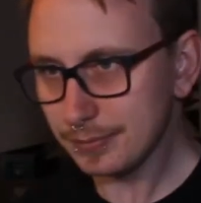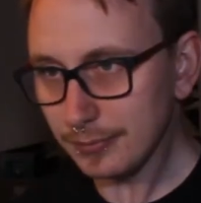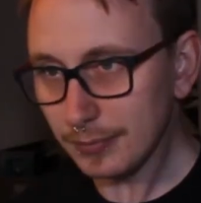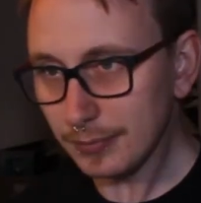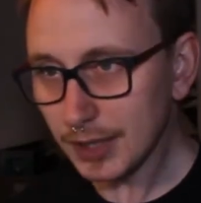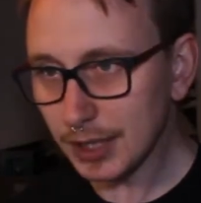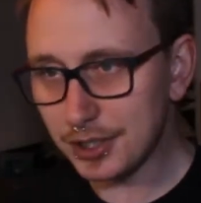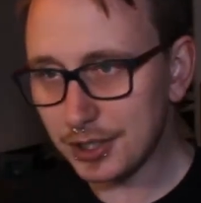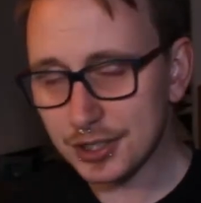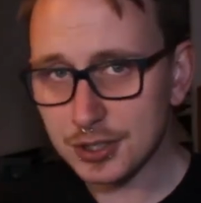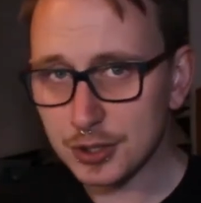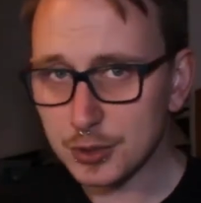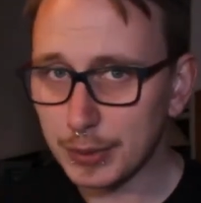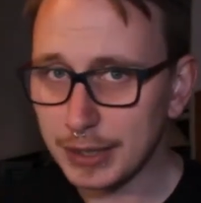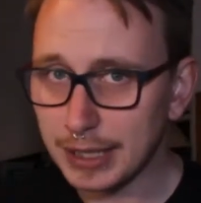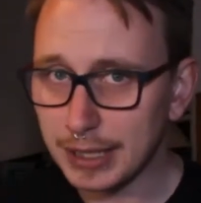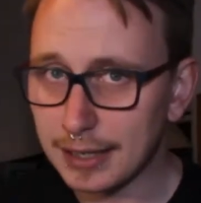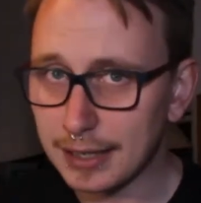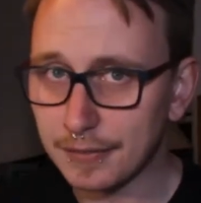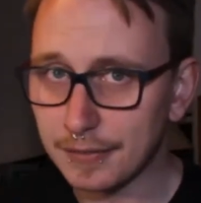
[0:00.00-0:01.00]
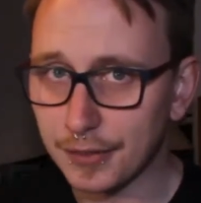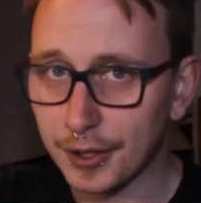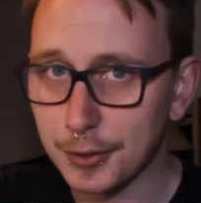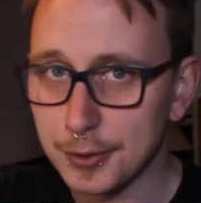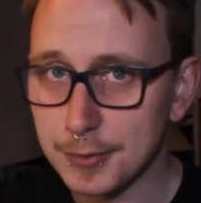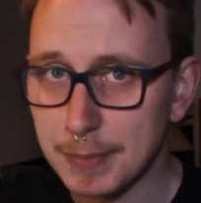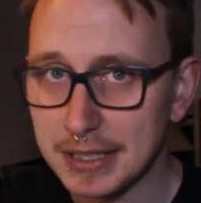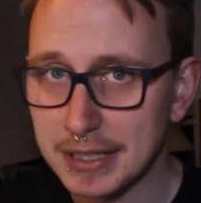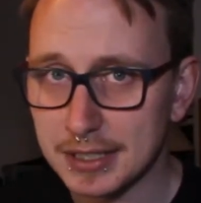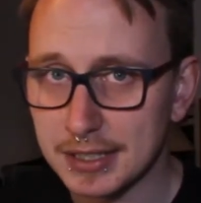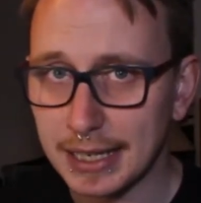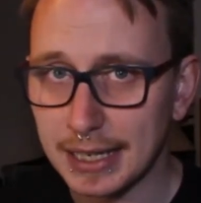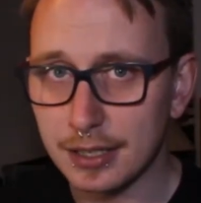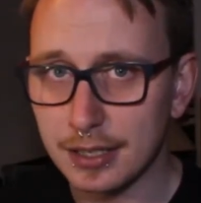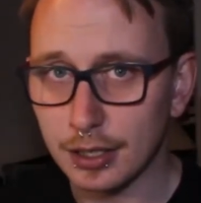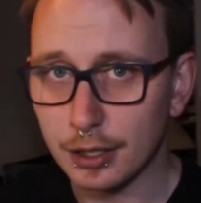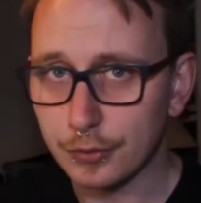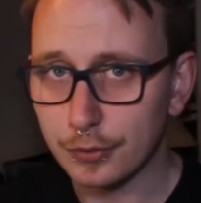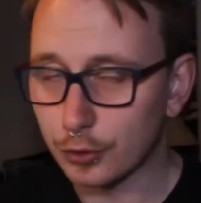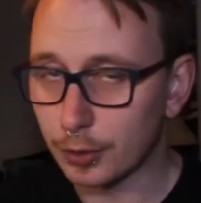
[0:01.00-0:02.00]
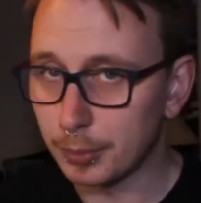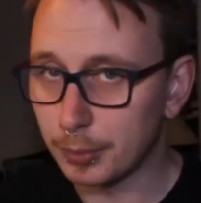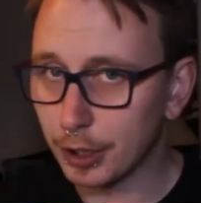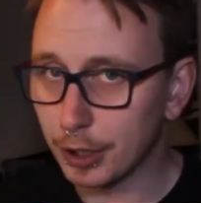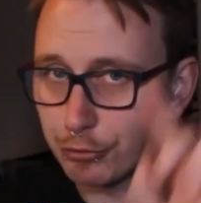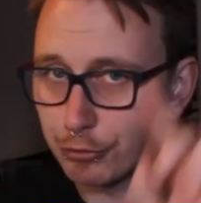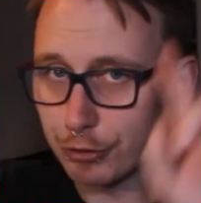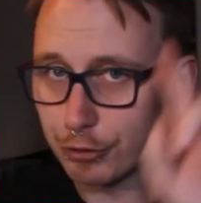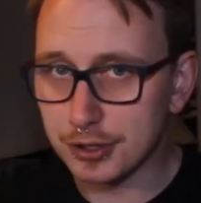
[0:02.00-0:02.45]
Just as we have those bits of data from across the